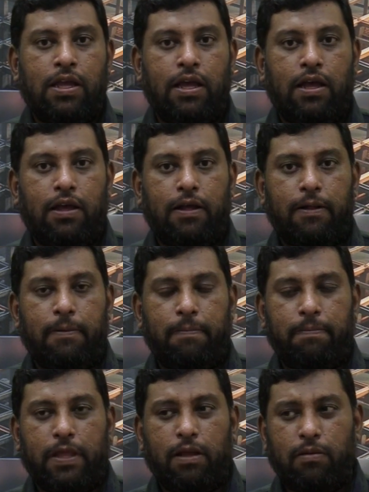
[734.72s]
A
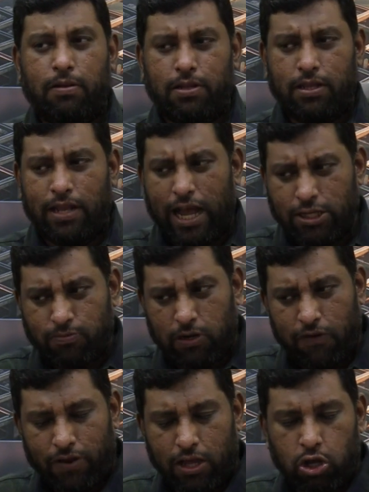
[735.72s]
large part
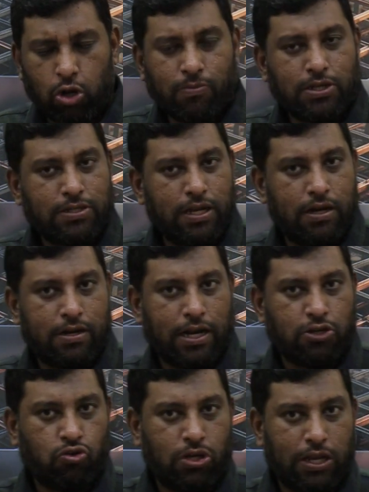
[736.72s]
of an economy still
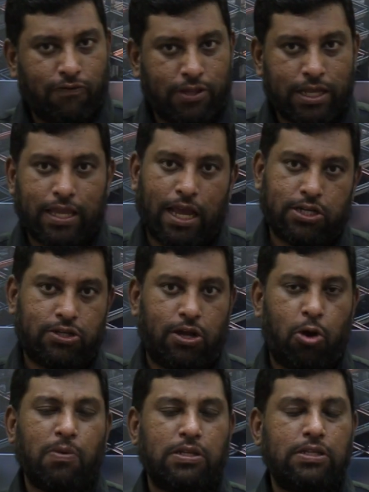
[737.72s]
tries to deal with the cash.
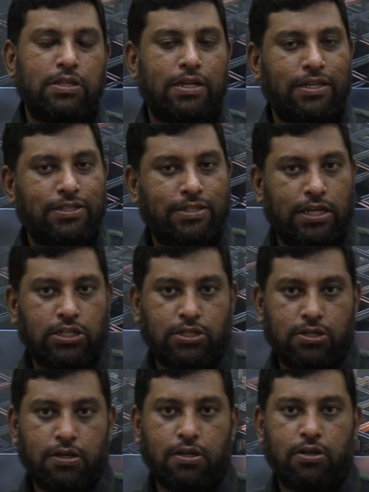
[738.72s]
Obviously, that has
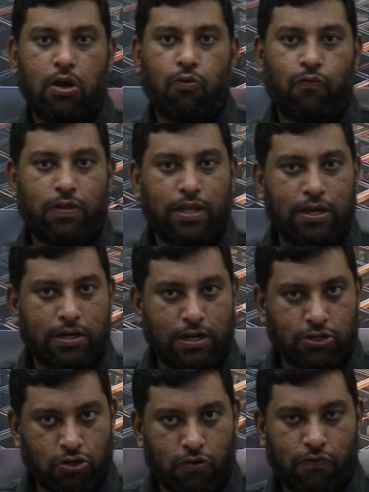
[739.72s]
changed now with the
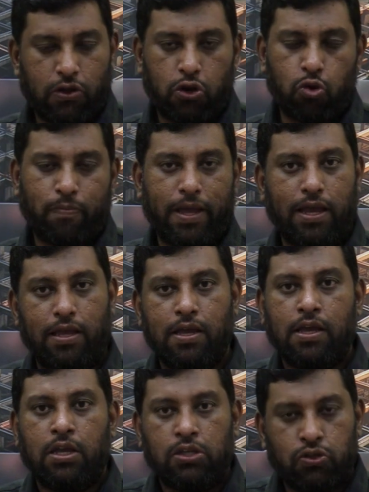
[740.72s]
introduction of your UPI.
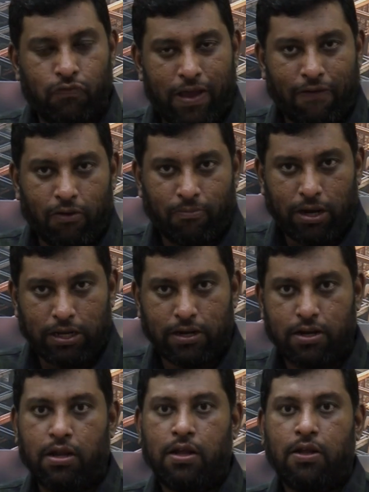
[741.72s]
So we have a
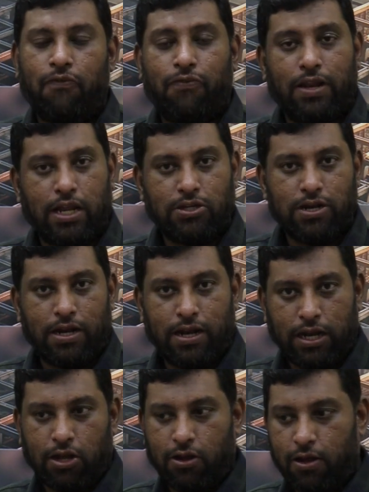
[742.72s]
better financial
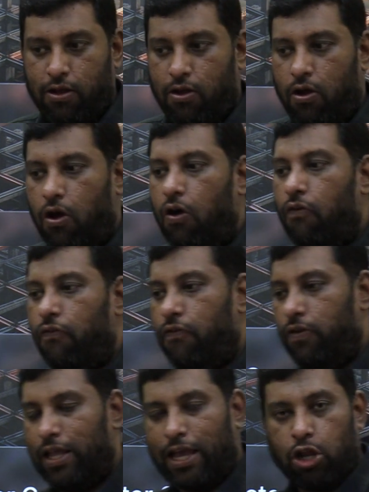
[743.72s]
data of
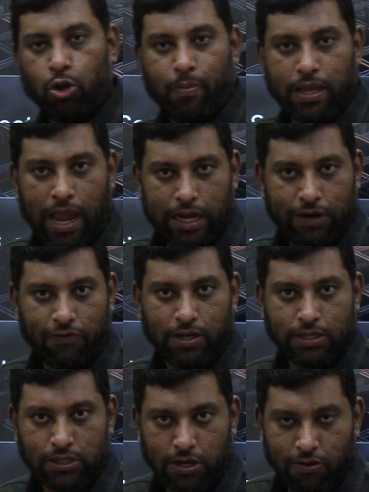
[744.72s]
the economic
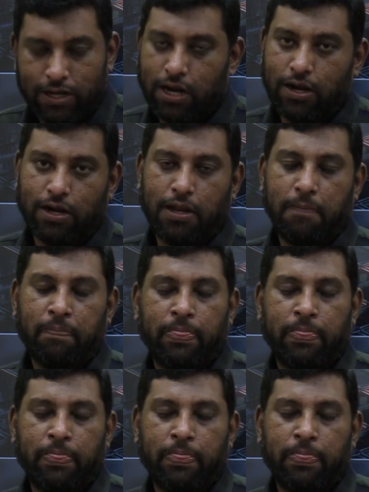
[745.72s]
activities in our country.